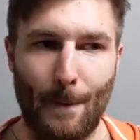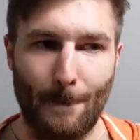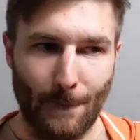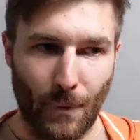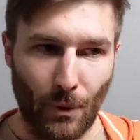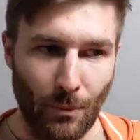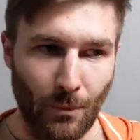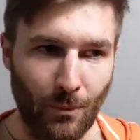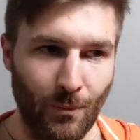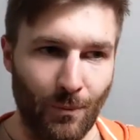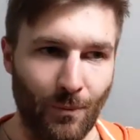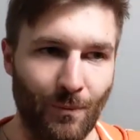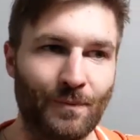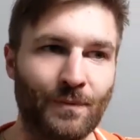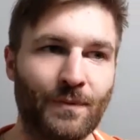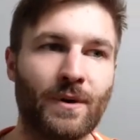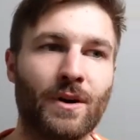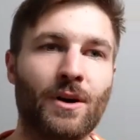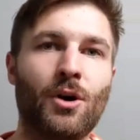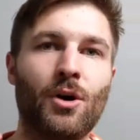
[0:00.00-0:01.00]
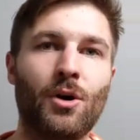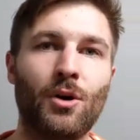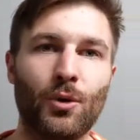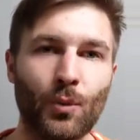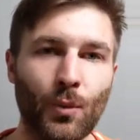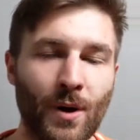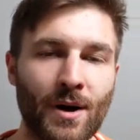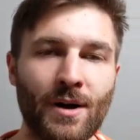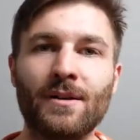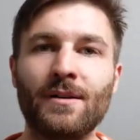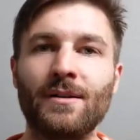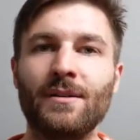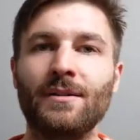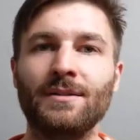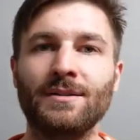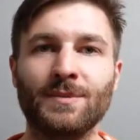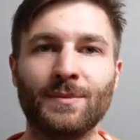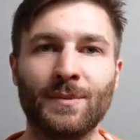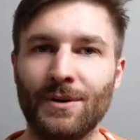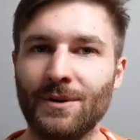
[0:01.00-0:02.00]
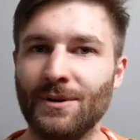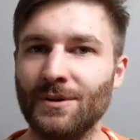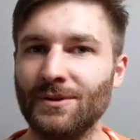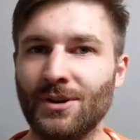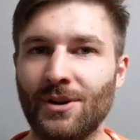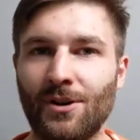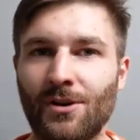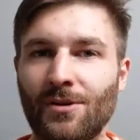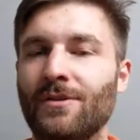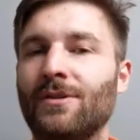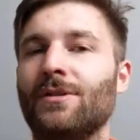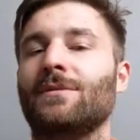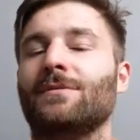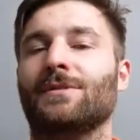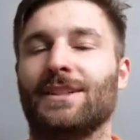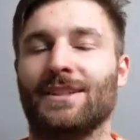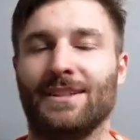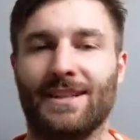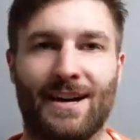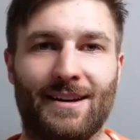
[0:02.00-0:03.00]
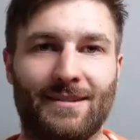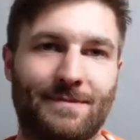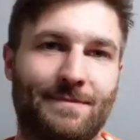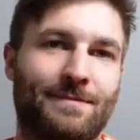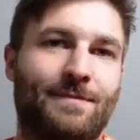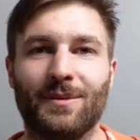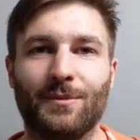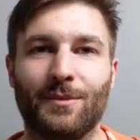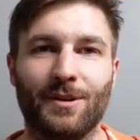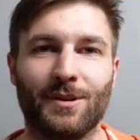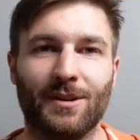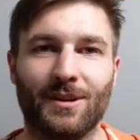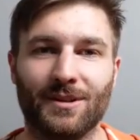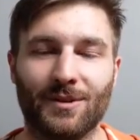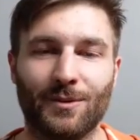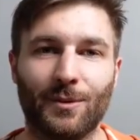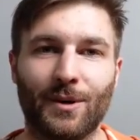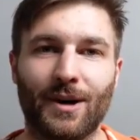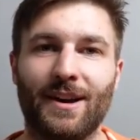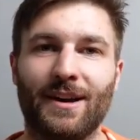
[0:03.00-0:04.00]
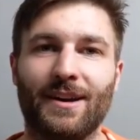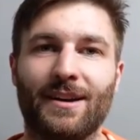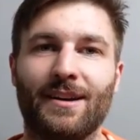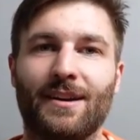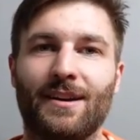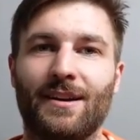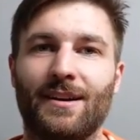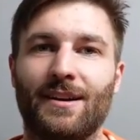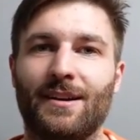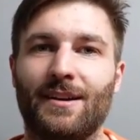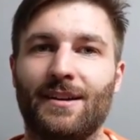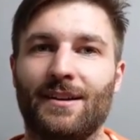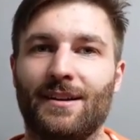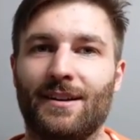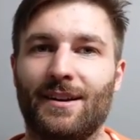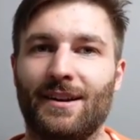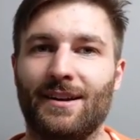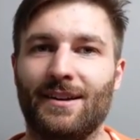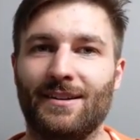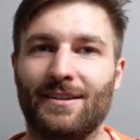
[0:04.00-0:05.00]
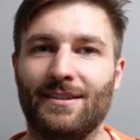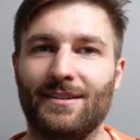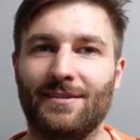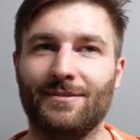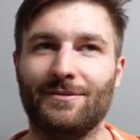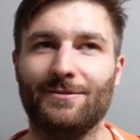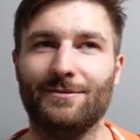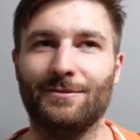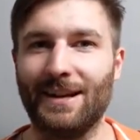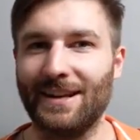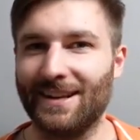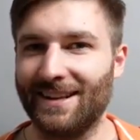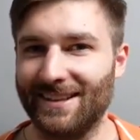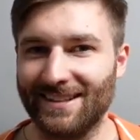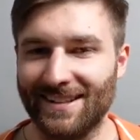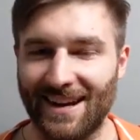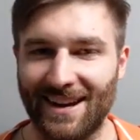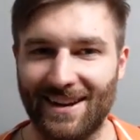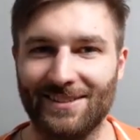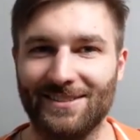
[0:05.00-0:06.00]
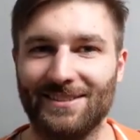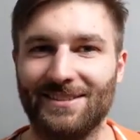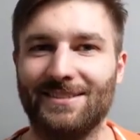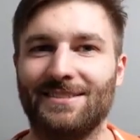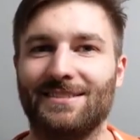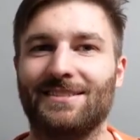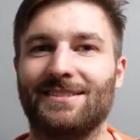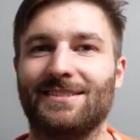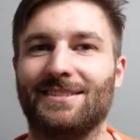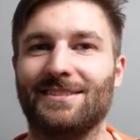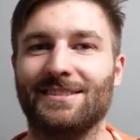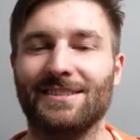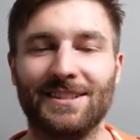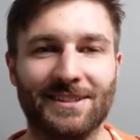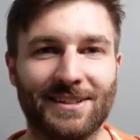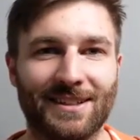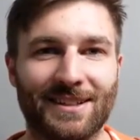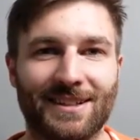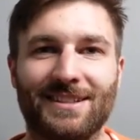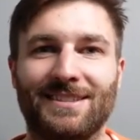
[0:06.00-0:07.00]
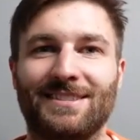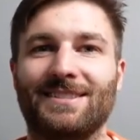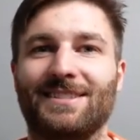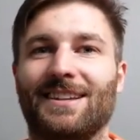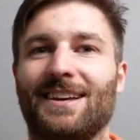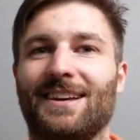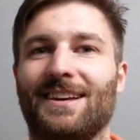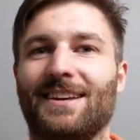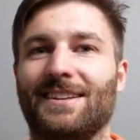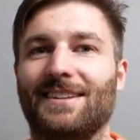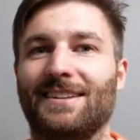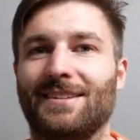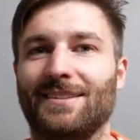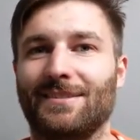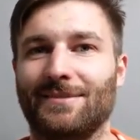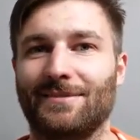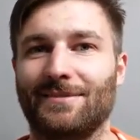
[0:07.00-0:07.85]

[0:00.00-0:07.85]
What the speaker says: Boom, whispers over, like that. But somewhere along the way, in writing down the lyrics and